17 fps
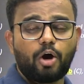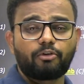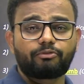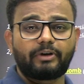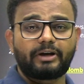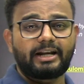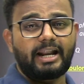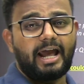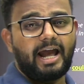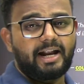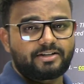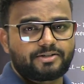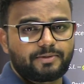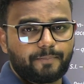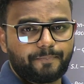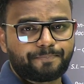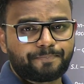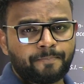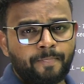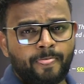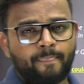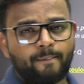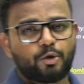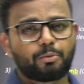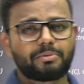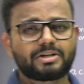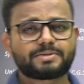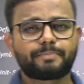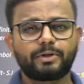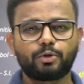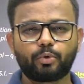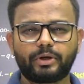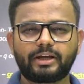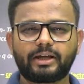of an atom. You must
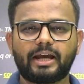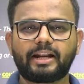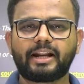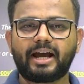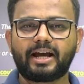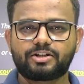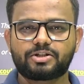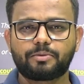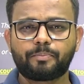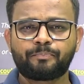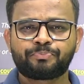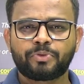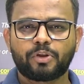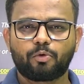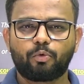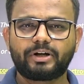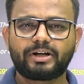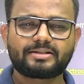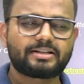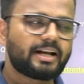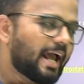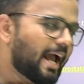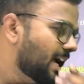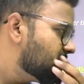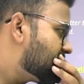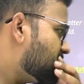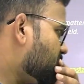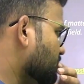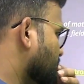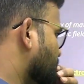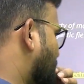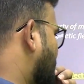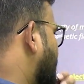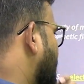be knowing an atom. What is an atom,
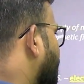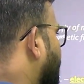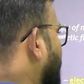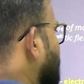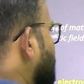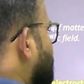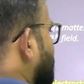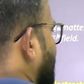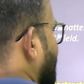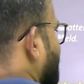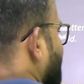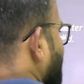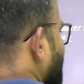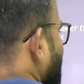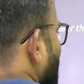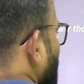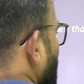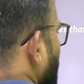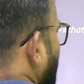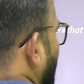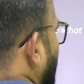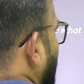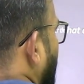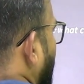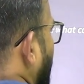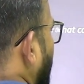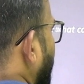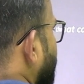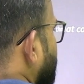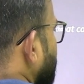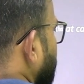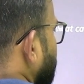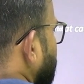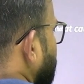my dear friends?
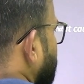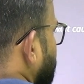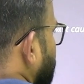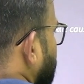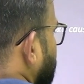Atom